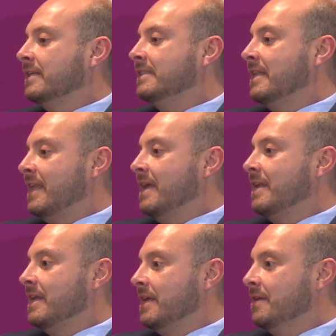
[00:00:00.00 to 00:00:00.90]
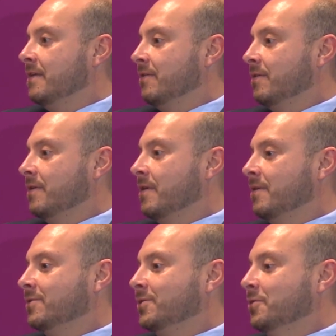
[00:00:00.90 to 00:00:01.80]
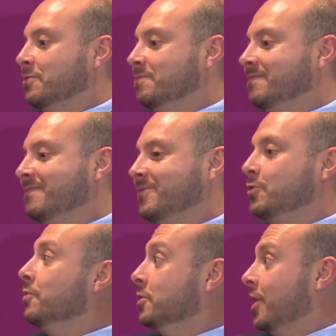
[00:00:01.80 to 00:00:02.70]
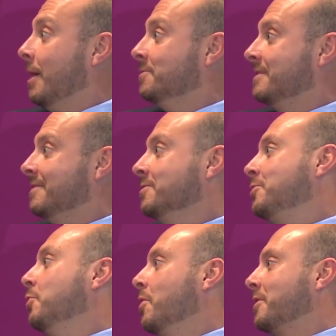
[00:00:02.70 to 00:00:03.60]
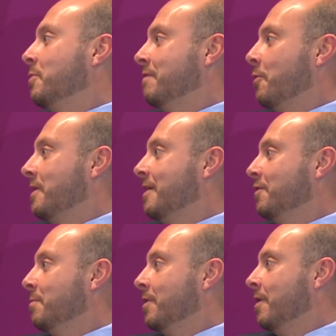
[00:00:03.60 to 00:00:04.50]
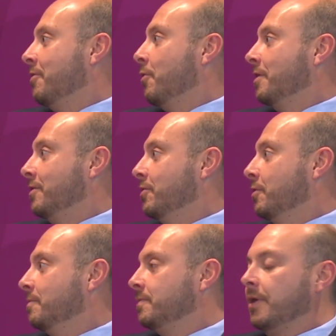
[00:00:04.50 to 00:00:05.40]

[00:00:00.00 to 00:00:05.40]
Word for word: that they need to do the jobs, do the work that we've already given them authority to do.